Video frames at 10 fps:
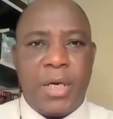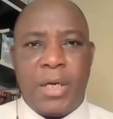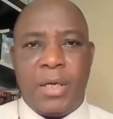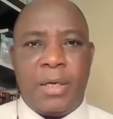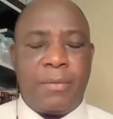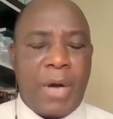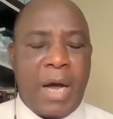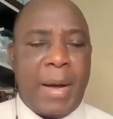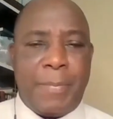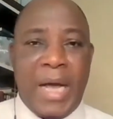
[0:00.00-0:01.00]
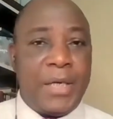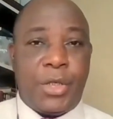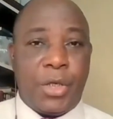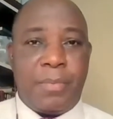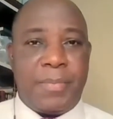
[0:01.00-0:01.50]
My
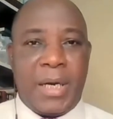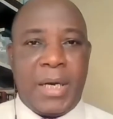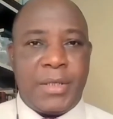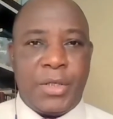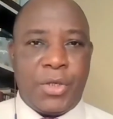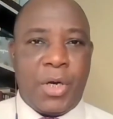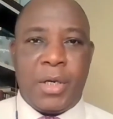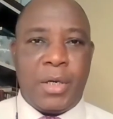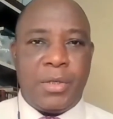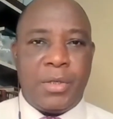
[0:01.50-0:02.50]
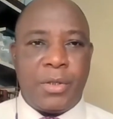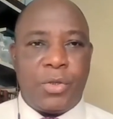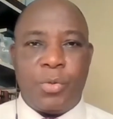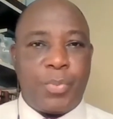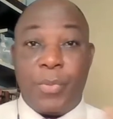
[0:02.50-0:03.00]
job as a journalist is
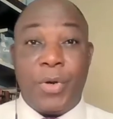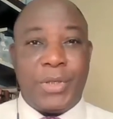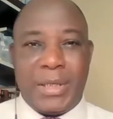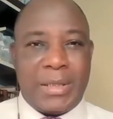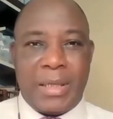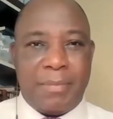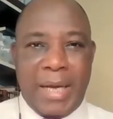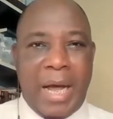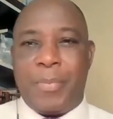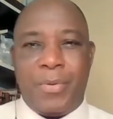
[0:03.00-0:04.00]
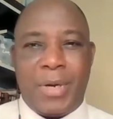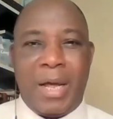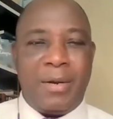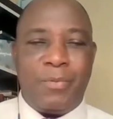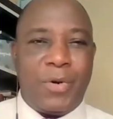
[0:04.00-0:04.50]
to promote it and be happy with
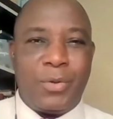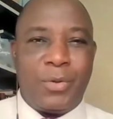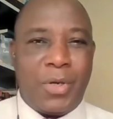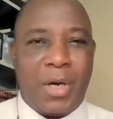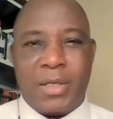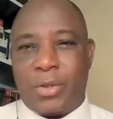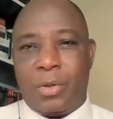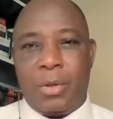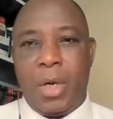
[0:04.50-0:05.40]
everyone who does it. So